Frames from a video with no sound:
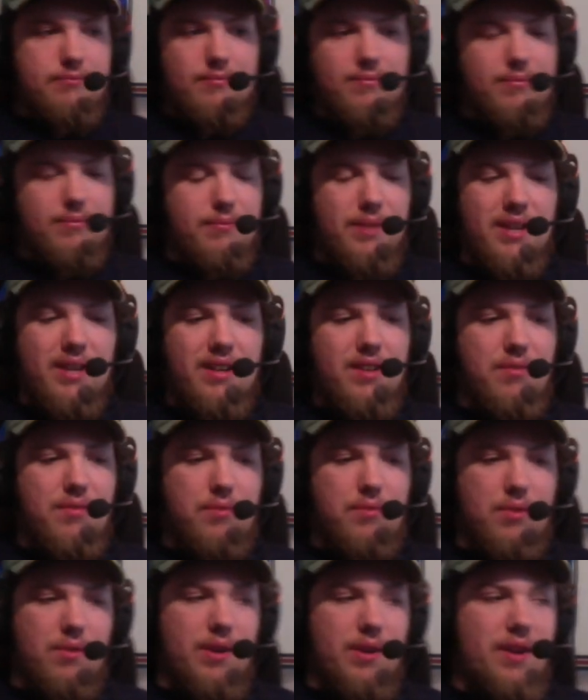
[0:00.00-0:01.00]
it for
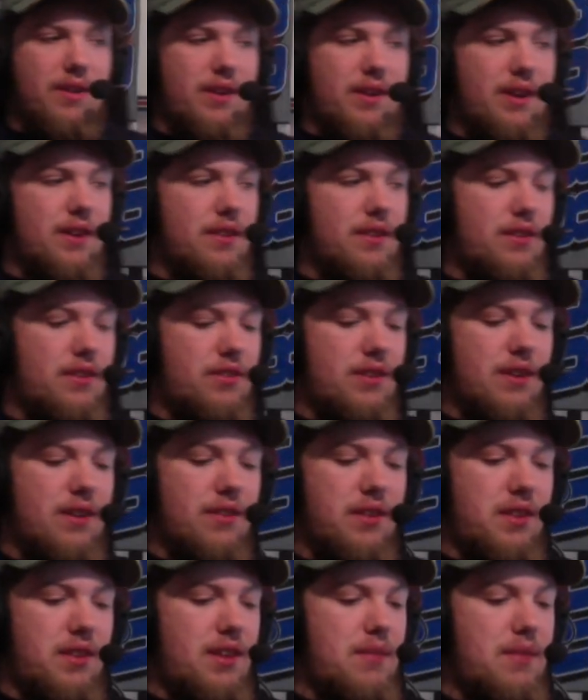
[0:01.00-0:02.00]
around here. There's not really
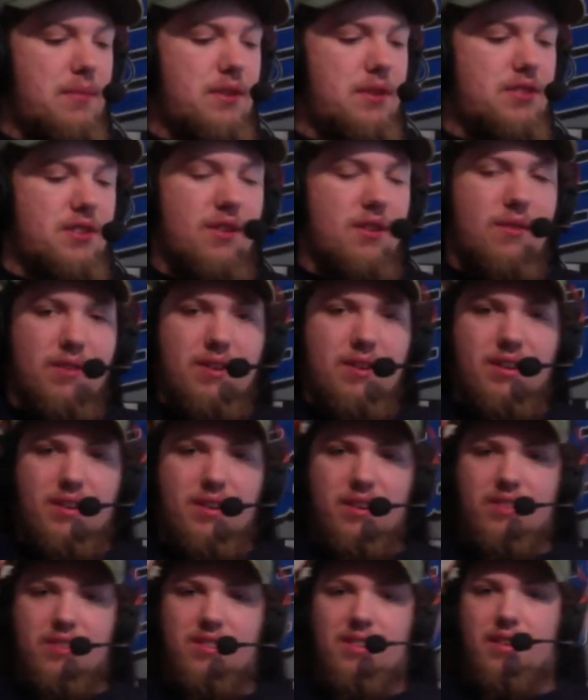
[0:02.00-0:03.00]
that much going on.
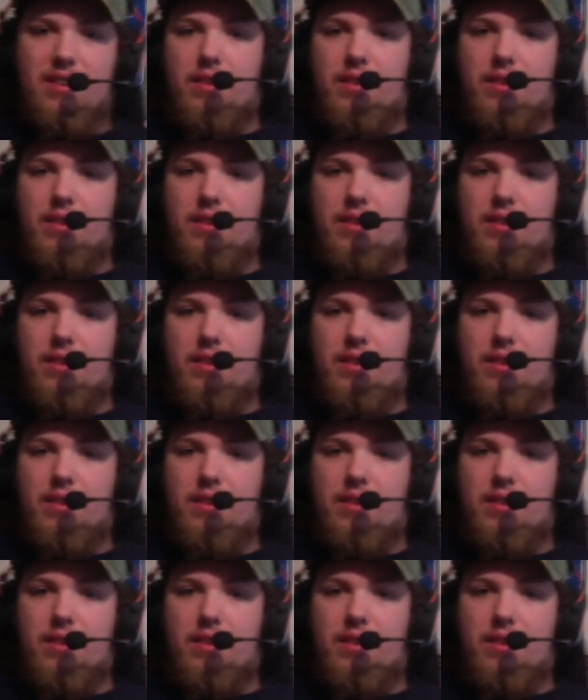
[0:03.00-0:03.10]
So,